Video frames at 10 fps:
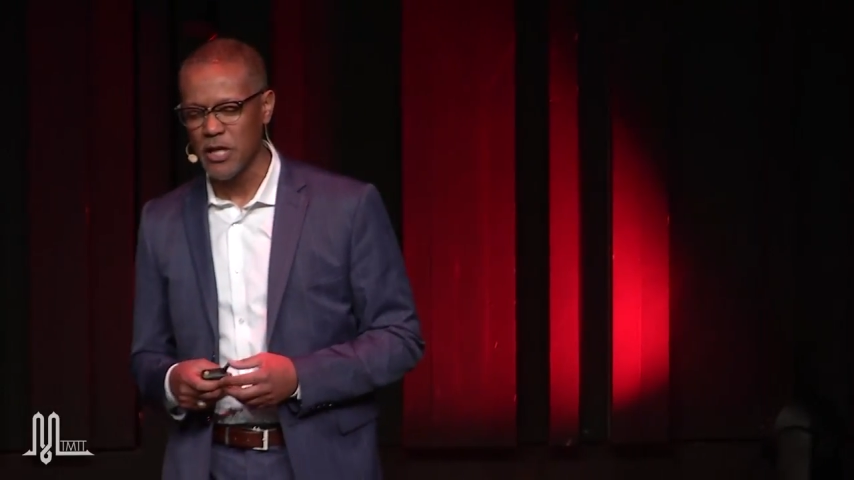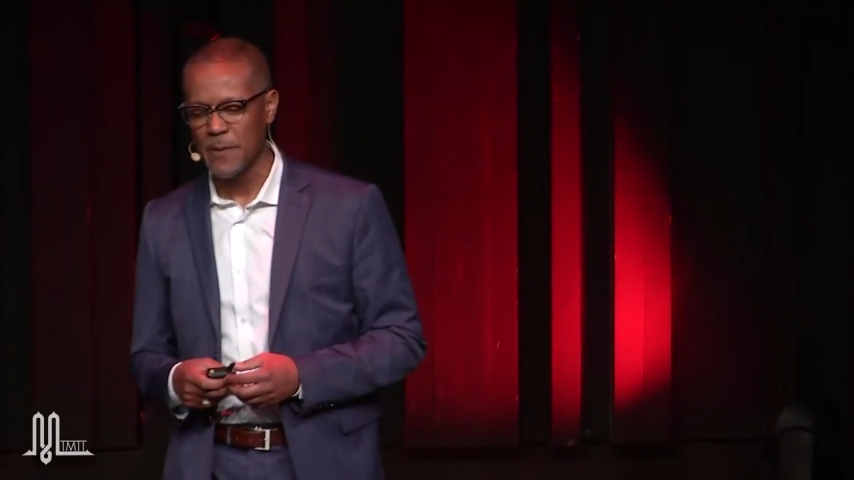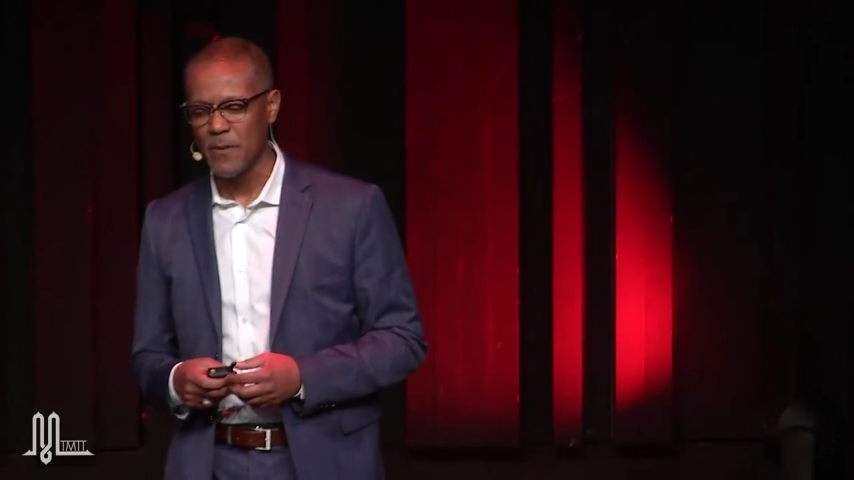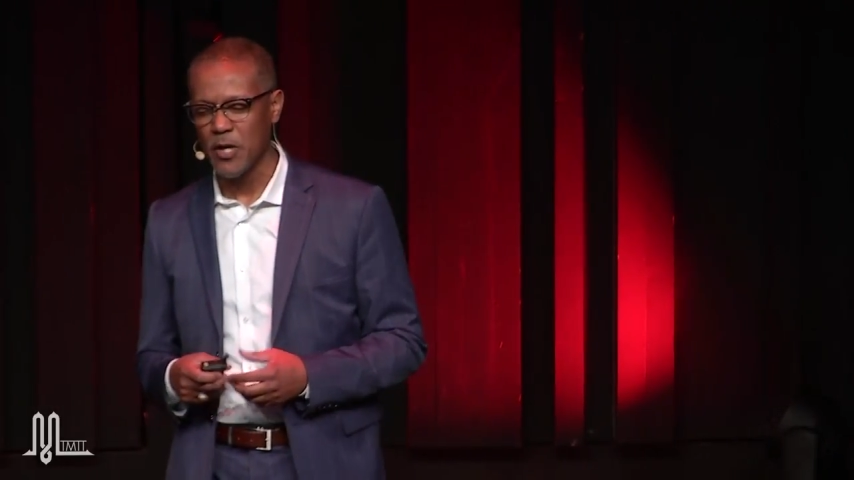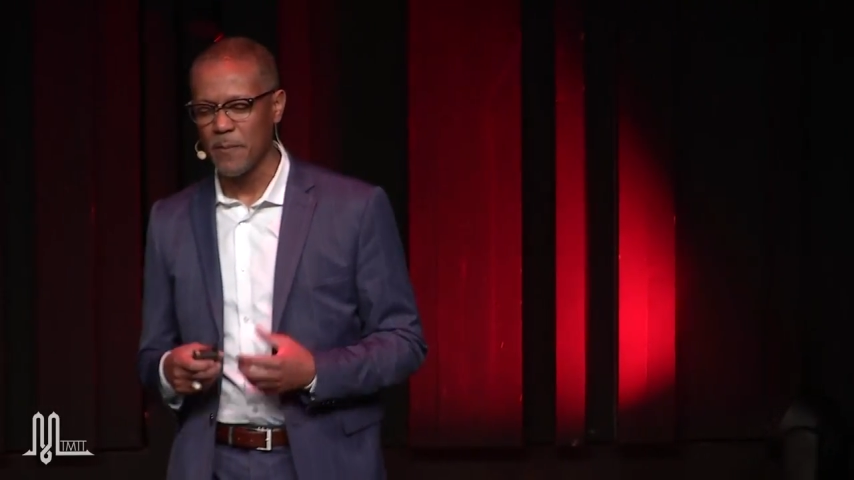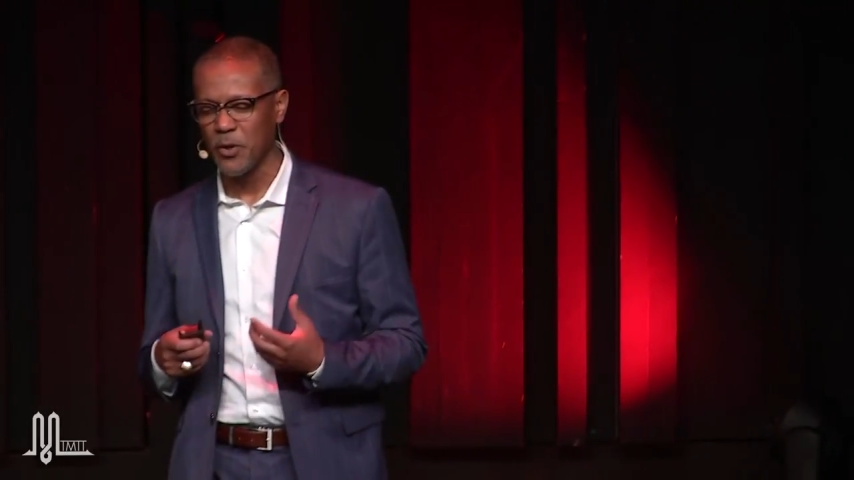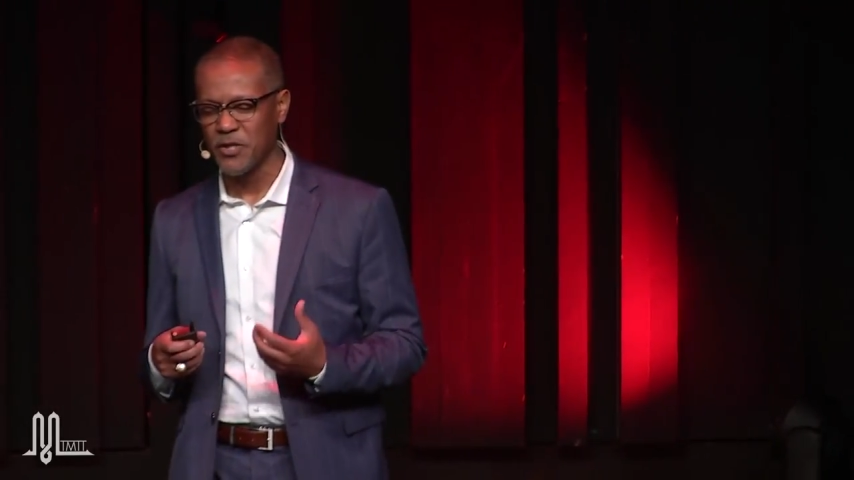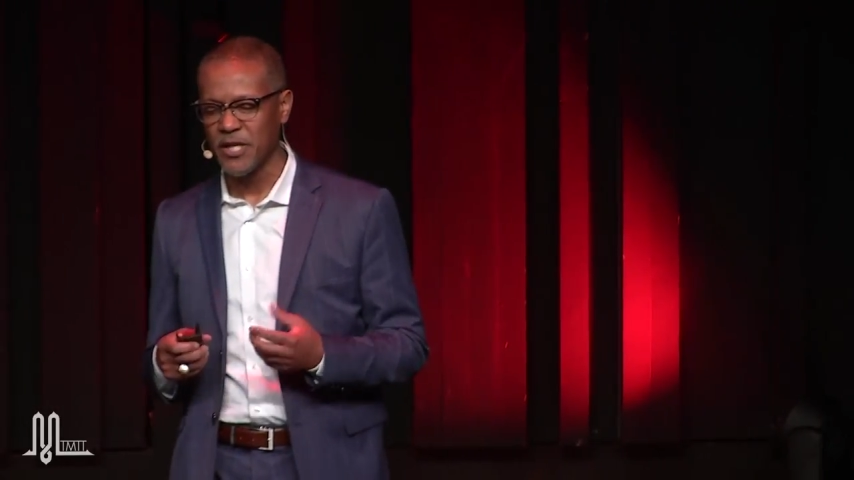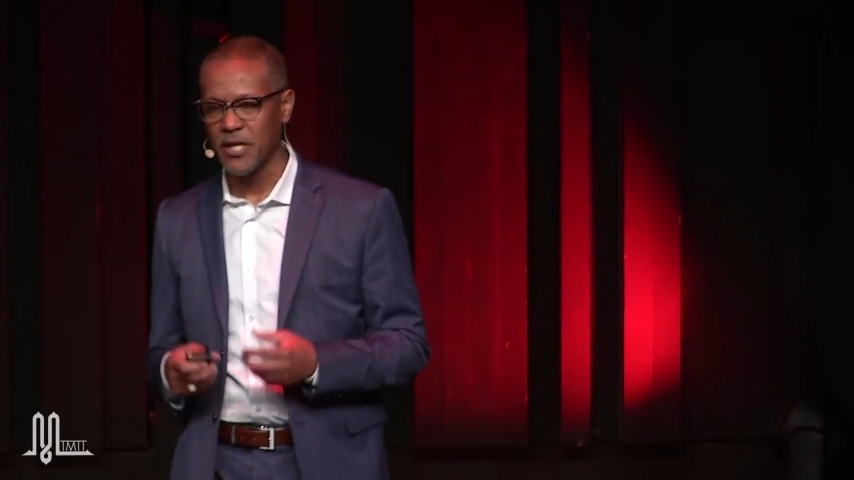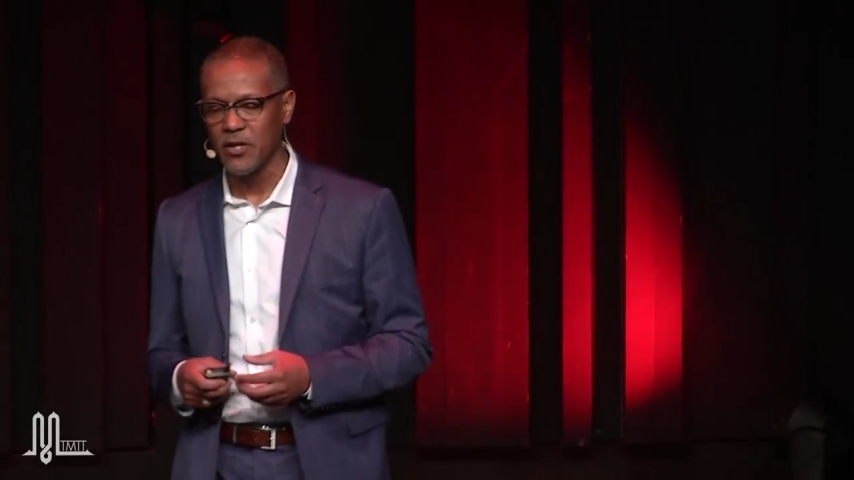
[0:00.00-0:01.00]
about a
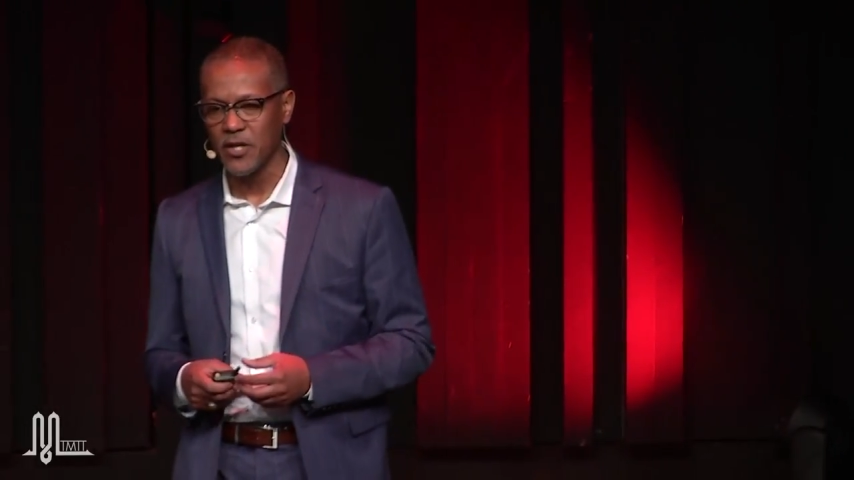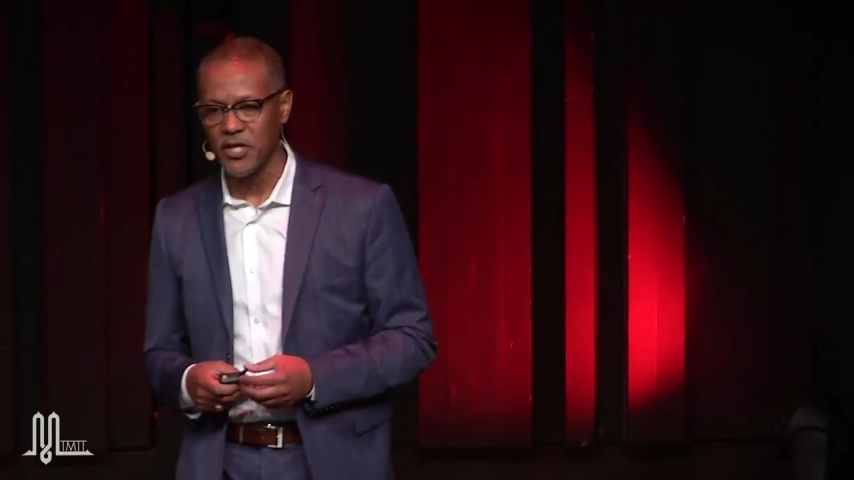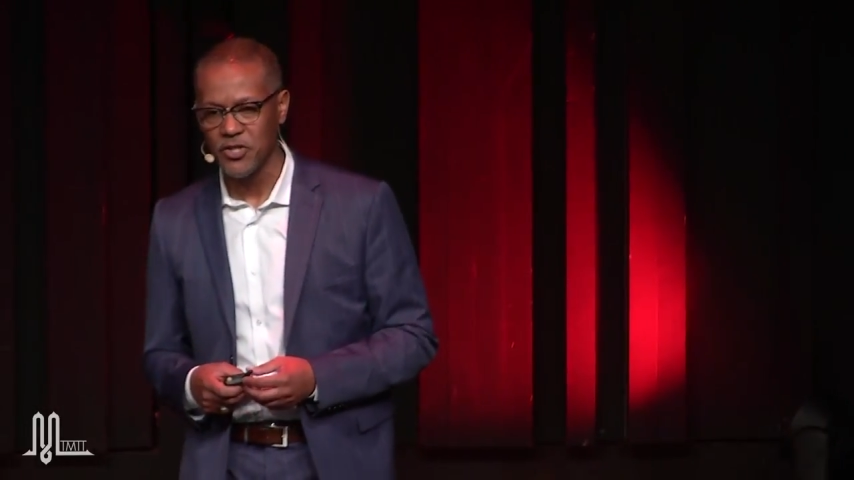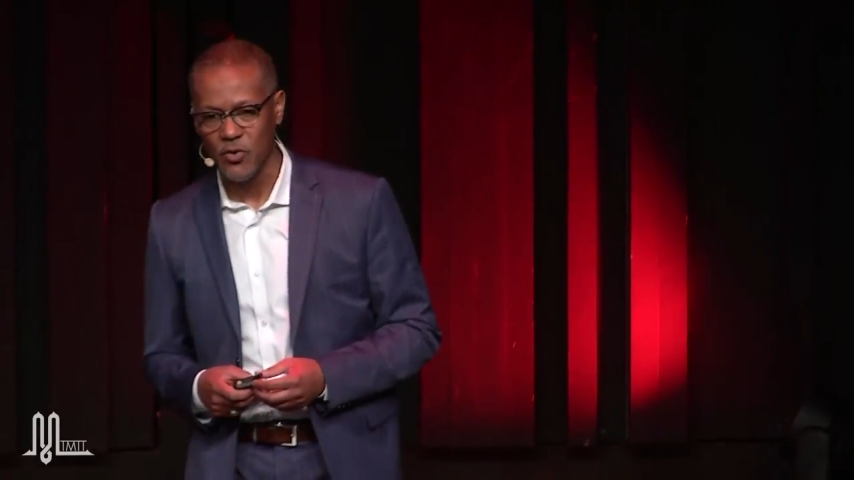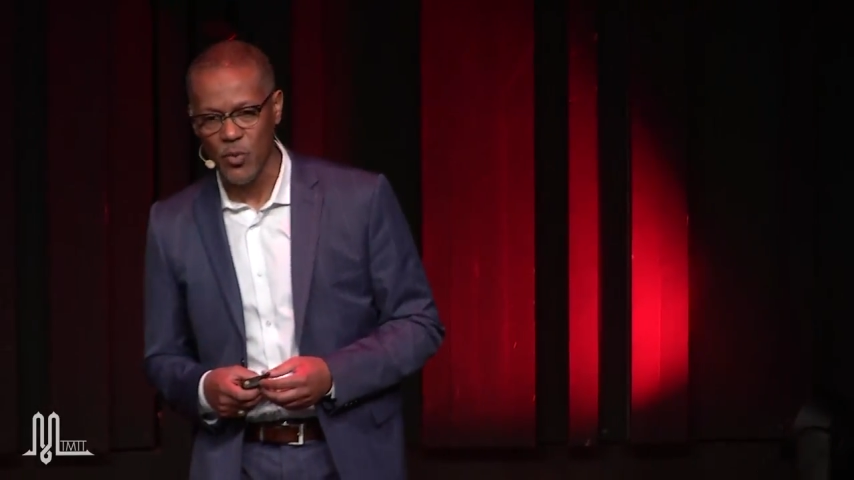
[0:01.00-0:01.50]
particular issue,